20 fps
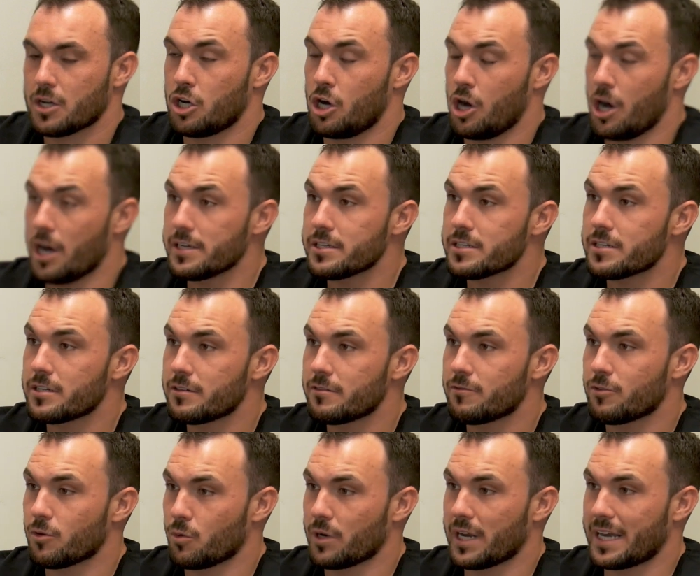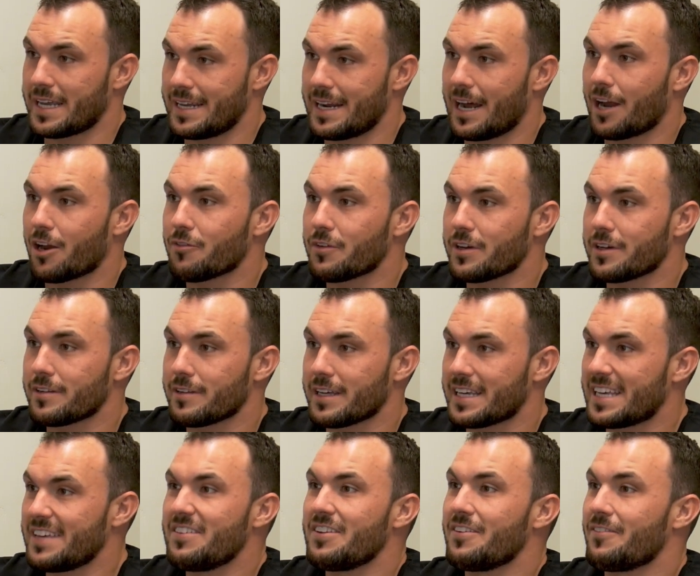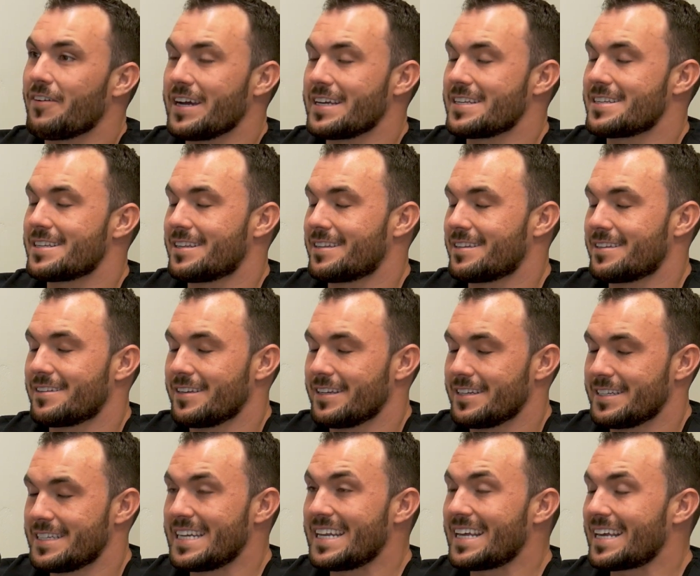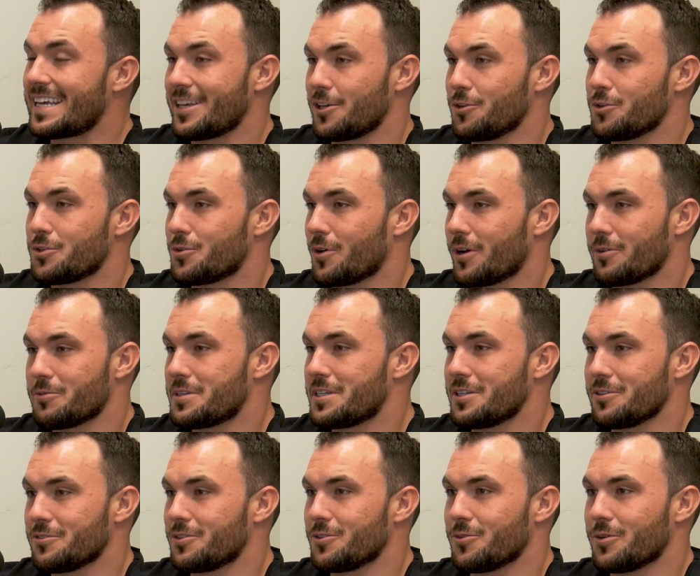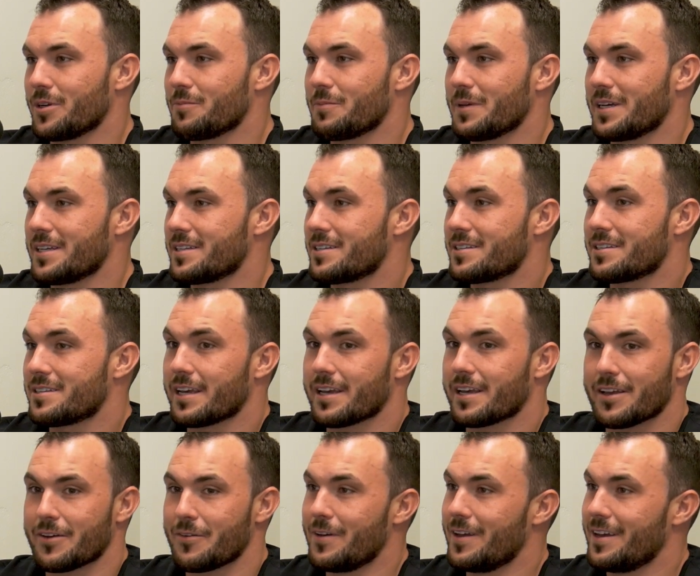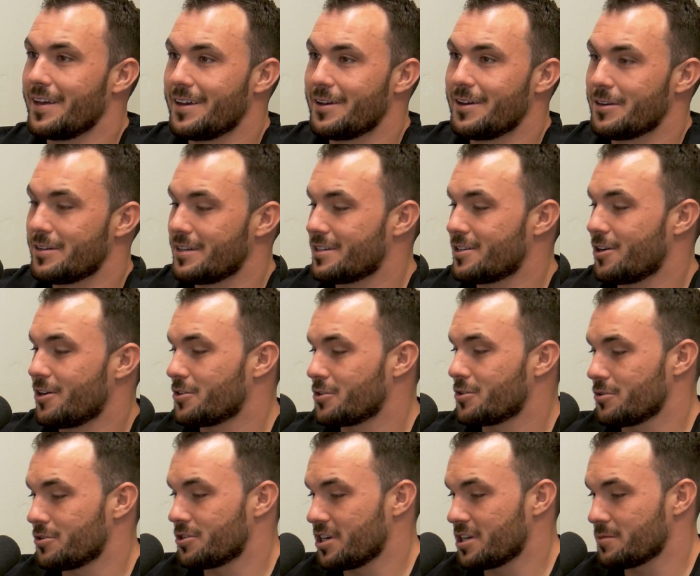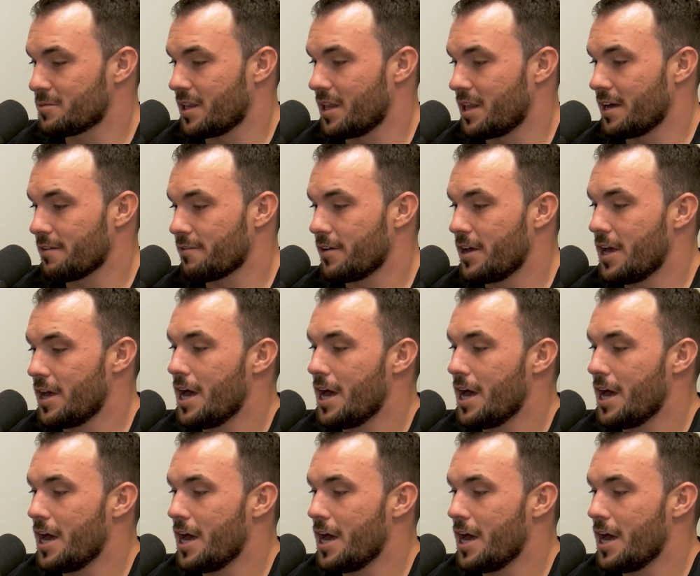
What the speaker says: cost for what I get out of it. Like even if I didn't get used to it, I would still do it because it's like testosterone's changed my life.